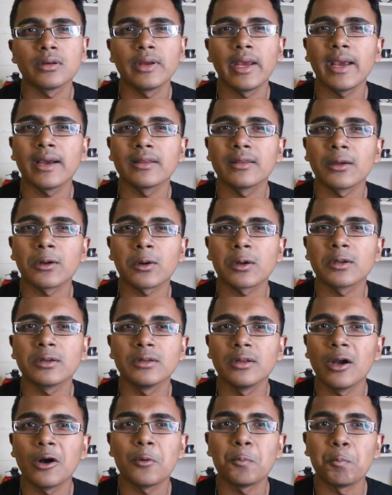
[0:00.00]
Yeah, there are
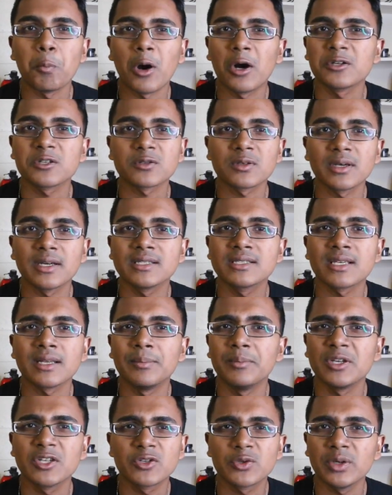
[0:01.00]
no marginalized
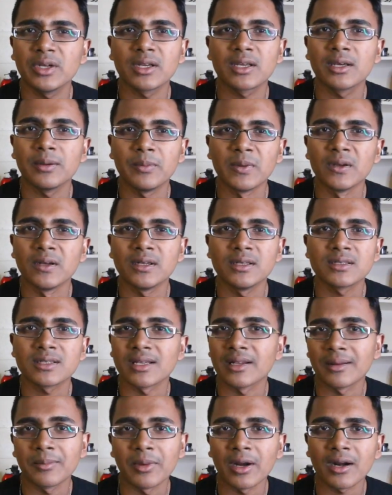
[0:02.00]
and mistreated communities
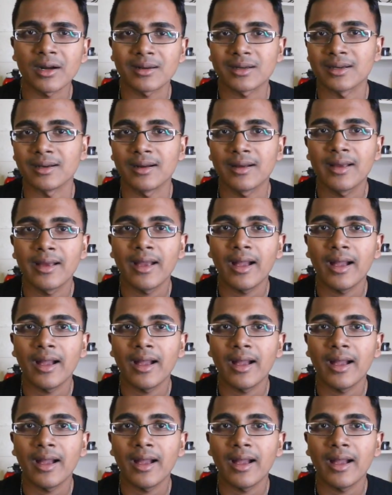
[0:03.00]
in America.